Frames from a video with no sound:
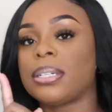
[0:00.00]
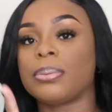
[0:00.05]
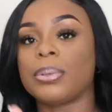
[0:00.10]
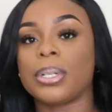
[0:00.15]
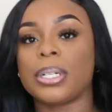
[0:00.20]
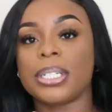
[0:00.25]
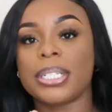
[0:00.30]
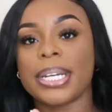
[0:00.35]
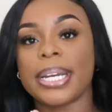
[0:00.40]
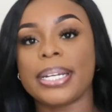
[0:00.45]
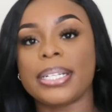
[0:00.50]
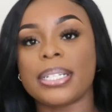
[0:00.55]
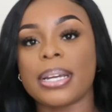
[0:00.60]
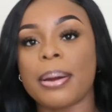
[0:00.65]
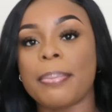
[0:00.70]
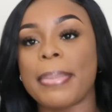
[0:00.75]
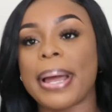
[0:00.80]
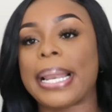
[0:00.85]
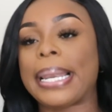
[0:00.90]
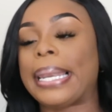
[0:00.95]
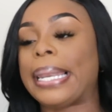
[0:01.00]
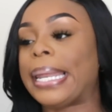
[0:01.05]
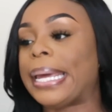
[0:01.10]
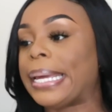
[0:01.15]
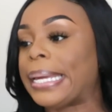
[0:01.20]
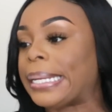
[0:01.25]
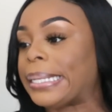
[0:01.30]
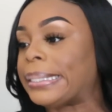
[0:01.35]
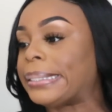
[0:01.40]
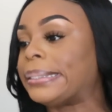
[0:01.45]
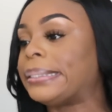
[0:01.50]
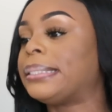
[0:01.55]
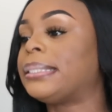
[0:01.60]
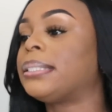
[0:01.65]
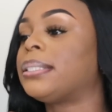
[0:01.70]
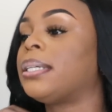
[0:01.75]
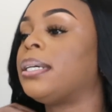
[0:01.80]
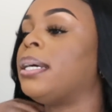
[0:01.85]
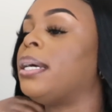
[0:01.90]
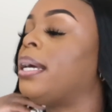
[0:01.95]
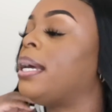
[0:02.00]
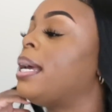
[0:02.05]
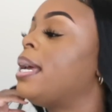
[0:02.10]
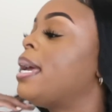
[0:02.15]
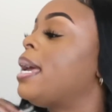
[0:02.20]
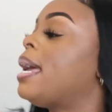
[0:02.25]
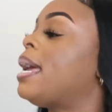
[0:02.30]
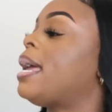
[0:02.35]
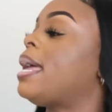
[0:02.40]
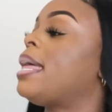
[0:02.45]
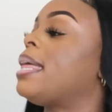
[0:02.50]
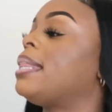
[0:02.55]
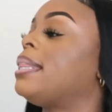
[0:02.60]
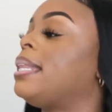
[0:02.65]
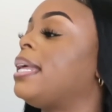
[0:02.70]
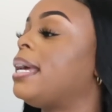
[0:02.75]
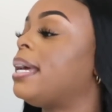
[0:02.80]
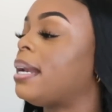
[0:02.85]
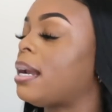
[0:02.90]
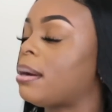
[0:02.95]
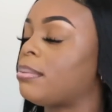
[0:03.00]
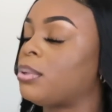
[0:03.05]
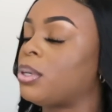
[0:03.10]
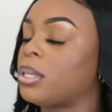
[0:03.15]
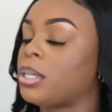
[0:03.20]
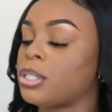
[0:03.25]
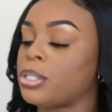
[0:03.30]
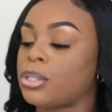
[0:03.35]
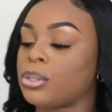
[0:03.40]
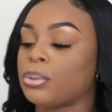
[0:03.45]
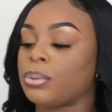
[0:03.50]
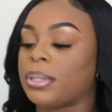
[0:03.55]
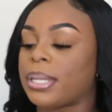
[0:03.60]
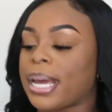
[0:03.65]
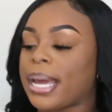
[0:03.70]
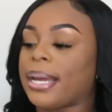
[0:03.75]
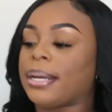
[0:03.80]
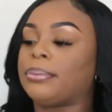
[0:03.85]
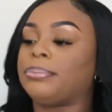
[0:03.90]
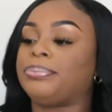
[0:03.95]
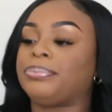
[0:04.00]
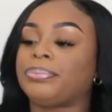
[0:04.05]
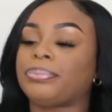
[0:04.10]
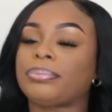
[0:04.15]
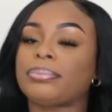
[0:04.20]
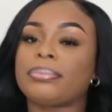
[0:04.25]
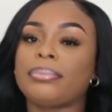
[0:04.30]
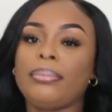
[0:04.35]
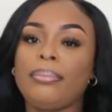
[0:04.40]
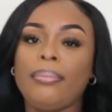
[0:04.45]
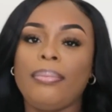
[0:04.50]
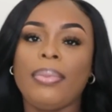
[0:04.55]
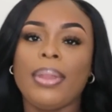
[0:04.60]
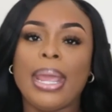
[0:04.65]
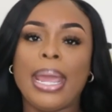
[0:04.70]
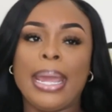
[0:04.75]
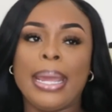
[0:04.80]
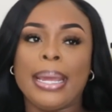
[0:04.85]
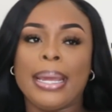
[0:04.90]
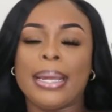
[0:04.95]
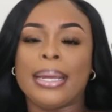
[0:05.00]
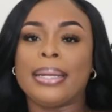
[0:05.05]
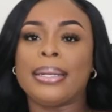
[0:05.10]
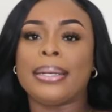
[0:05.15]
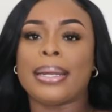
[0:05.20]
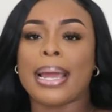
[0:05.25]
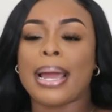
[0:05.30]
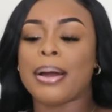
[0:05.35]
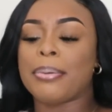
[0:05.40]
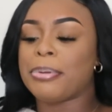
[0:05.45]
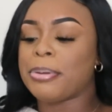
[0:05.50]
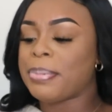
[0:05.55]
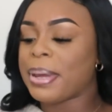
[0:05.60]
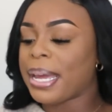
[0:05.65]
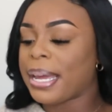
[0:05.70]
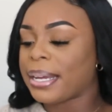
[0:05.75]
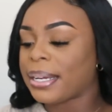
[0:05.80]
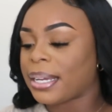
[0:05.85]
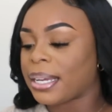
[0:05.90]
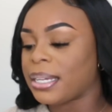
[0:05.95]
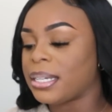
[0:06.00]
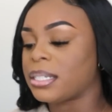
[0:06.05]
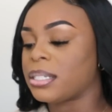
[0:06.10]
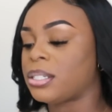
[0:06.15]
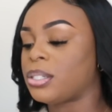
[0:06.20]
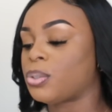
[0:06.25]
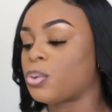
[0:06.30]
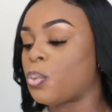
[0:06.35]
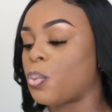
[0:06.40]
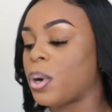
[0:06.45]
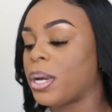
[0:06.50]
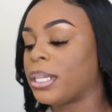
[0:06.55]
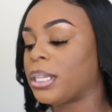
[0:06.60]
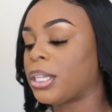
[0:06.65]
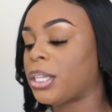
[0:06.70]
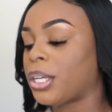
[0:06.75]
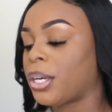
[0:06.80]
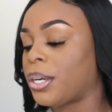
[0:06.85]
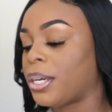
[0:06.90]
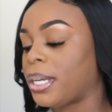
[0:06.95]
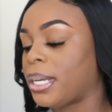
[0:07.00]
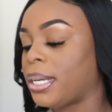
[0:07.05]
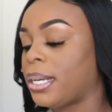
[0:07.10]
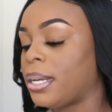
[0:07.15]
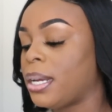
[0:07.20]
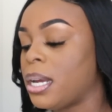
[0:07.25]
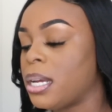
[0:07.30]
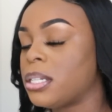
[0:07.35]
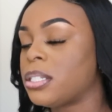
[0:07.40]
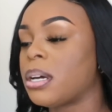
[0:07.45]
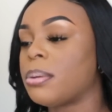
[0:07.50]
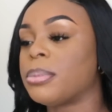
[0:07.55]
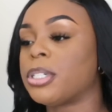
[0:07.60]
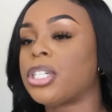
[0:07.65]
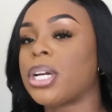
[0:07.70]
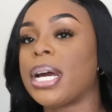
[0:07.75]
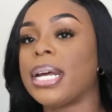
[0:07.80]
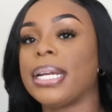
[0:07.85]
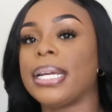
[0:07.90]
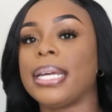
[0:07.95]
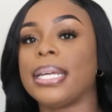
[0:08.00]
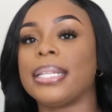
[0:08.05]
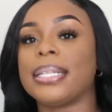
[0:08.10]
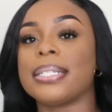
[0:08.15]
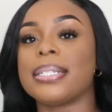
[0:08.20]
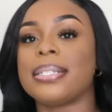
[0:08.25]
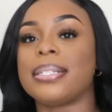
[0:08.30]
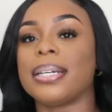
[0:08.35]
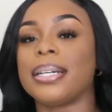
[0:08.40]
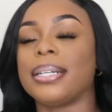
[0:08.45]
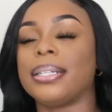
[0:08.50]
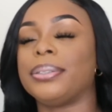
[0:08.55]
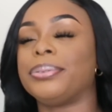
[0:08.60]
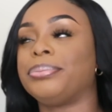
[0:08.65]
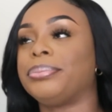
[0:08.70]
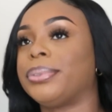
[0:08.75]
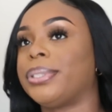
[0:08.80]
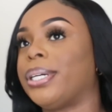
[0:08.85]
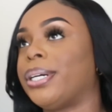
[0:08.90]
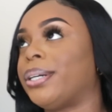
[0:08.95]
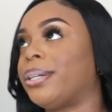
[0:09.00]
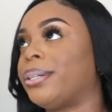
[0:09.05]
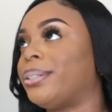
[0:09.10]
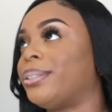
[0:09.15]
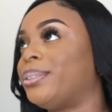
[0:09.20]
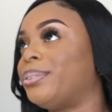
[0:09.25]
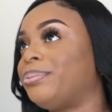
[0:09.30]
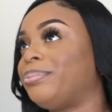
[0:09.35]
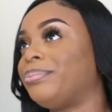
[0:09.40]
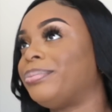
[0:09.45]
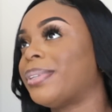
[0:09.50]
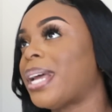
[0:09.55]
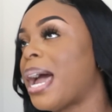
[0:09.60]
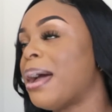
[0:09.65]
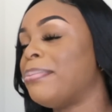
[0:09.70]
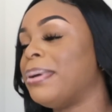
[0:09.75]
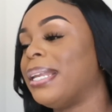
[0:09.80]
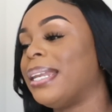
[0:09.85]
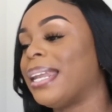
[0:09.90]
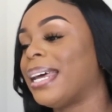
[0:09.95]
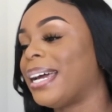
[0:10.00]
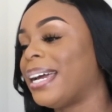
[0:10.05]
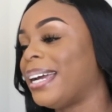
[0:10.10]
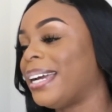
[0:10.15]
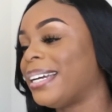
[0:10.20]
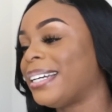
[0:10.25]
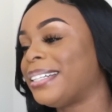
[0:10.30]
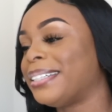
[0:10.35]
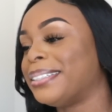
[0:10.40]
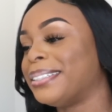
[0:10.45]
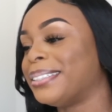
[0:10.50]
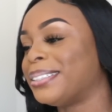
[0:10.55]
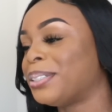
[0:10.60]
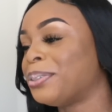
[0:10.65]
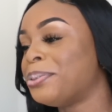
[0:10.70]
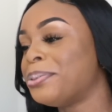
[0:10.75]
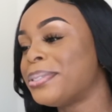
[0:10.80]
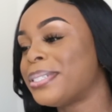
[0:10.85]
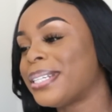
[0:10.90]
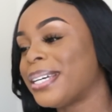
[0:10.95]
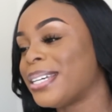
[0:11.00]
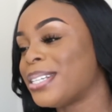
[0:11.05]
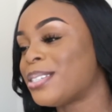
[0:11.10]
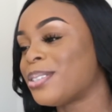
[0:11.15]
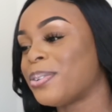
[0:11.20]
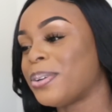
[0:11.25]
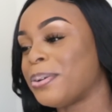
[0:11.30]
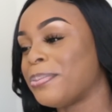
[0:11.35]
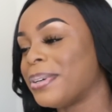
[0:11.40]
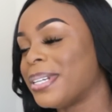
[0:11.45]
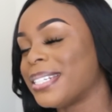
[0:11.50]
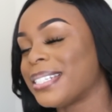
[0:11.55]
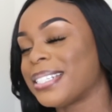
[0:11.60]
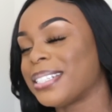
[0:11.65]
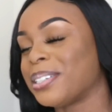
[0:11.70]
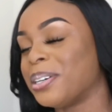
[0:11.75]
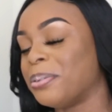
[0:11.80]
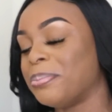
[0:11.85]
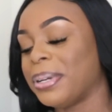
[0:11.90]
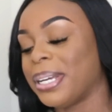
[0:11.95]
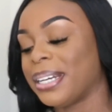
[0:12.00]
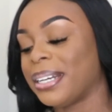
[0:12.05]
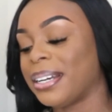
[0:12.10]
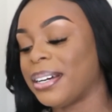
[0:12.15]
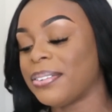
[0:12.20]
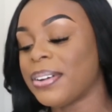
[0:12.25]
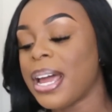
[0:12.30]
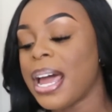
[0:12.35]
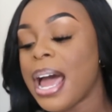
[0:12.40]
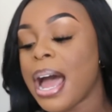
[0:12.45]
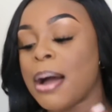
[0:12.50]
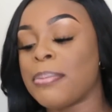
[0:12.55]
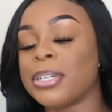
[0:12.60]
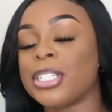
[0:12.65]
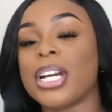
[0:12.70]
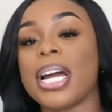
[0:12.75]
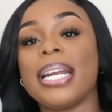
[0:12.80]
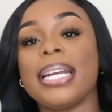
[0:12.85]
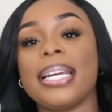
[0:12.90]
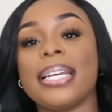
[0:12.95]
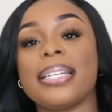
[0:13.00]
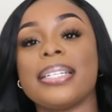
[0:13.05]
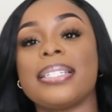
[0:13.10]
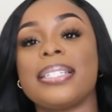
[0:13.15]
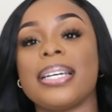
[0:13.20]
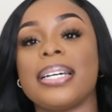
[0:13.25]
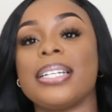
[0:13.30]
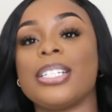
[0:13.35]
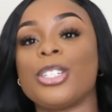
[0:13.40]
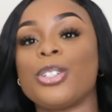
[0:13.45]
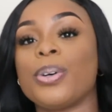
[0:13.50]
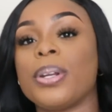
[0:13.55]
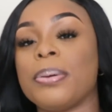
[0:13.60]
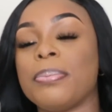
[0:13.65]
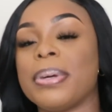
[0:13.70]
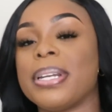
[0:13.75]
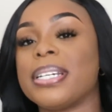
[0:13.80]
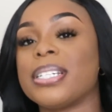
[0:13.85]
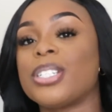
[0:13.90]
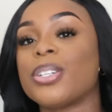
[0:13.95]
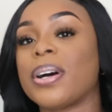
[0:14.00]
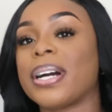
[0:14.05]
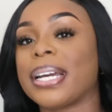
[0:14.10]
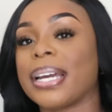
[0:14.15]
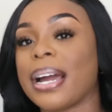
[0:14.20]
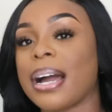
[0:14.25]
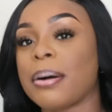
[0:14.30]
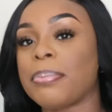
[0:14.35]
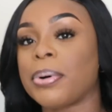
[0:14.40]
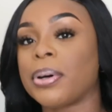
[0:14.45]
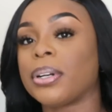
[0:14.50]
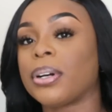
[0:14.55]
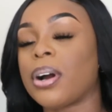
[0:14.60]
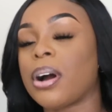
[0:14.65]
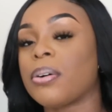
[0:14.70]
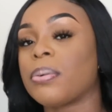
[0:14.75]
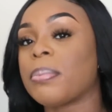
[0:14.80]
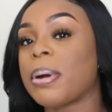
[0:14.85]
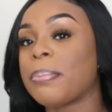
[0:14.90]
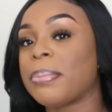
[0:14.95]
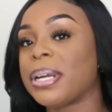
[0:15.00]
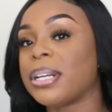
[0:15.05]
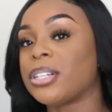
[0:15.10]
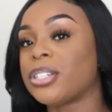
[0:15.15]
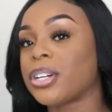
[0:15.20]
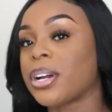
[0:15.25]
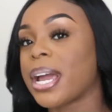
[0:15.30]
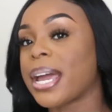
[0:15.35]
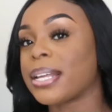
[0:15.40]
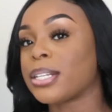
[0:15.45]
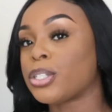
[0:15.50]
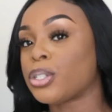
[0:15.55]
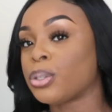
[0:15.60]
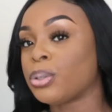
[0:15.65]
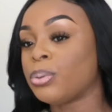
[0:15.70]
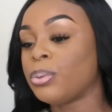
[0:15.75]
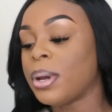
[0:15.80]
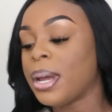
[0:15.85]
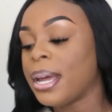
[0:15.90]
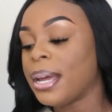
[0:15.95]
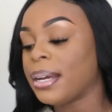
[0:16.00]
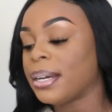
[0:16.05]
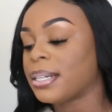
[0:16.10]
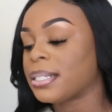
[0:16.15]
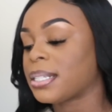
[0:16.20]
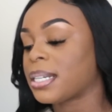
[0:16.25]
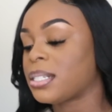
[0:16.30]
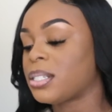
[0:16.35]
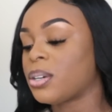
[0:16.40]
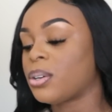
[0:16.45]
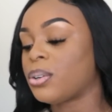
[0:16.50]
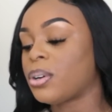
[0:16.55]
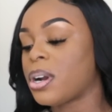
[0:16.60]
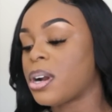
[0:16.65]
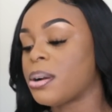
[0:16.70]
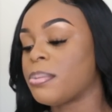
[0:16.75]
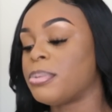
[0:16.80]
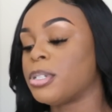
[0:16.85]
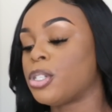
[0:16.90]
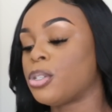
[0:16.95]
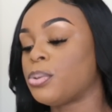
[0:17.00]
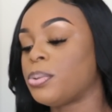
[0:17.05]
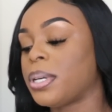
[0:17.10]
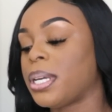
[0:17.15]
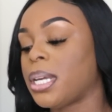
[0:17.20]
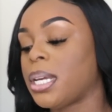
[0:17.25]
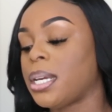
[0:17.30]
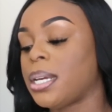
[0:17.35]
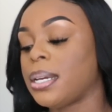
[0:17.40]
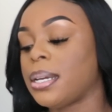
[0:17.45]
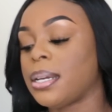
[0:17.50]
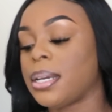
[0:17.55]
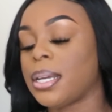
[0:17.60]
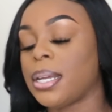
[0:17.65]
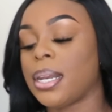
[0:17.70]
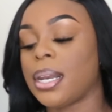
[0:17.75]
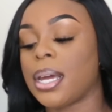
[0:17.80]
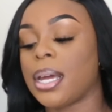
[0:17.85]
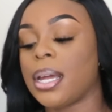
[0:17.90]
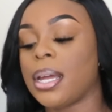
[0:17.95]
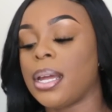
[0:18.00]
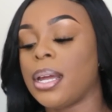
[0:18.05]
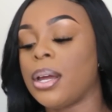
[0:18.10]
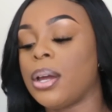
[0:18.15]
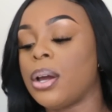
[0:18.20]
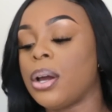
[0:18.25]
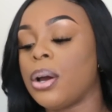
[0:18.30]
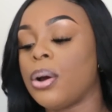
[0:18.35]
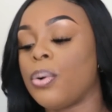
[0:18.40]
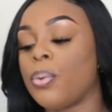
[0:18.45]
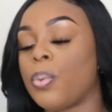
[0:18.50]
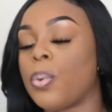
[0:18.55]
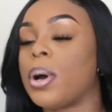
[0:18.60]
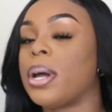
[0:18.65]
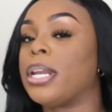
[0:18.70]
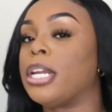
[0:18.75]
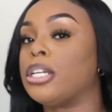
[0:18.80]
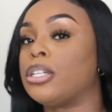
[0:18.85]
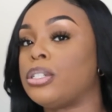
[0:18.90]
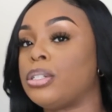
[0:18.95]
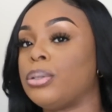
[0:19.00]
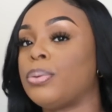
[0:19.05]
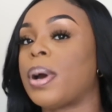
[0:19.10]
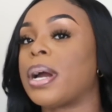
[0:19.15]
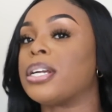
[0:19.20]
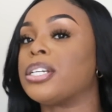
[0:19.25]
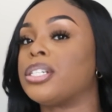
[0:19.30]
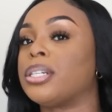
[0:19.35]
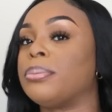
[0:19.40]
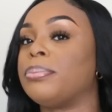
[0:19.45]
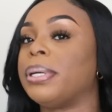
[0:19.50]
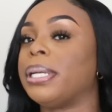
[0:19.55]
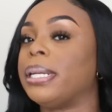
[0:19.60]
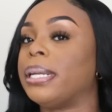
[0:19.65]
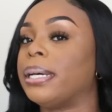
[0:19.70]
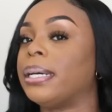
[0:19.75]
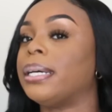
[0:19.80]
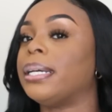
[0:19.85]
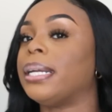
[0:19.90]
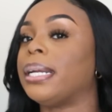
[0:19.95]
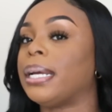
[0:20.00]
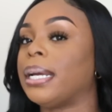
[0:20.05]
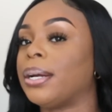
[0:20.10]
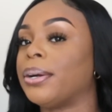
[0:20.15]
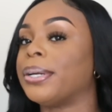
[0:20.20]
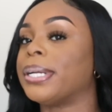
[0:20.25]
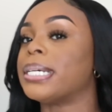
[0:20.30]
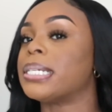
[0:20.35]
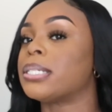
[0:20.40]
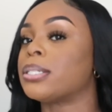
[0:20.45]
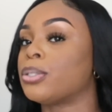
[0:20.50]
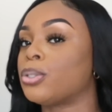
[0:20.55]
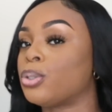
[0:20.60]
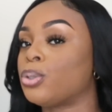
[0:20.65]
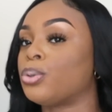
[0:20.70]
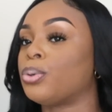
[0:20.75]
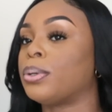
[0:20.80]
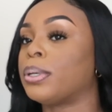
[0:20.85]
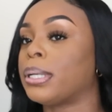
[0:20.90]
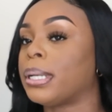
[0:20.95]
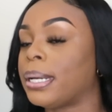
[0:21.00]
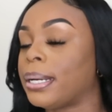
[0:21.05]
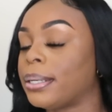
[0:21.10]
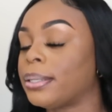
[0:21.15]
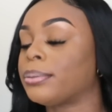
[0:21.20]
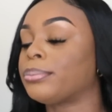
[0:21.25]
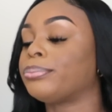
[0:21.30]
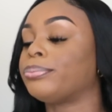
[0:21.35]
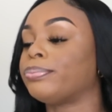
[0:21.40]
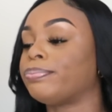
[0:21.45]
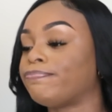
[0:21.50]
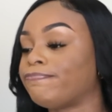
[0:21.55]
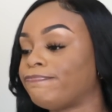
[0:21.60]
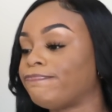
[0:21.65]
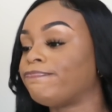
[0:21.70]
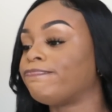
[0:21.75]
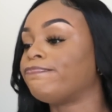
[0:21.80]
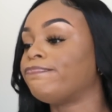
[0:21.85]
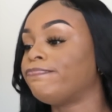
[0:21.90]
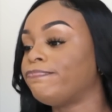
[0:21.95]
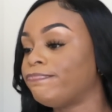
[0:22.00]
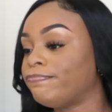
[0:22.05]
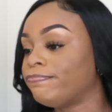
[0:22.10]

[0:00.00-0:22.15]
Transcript: I'm gonna change out my lens and then I'm gonna do that and I'll be back. It's 1.30. So I'm gonna try to get this done, girl. I be lying because who said 20 minutes is gonna be enough? I'm gonna try to get this done in 20 minutes so I can hop on a call with my manager at two because I told her between one and two I should be done and here it is, it's two o'clock. Mm -hmm.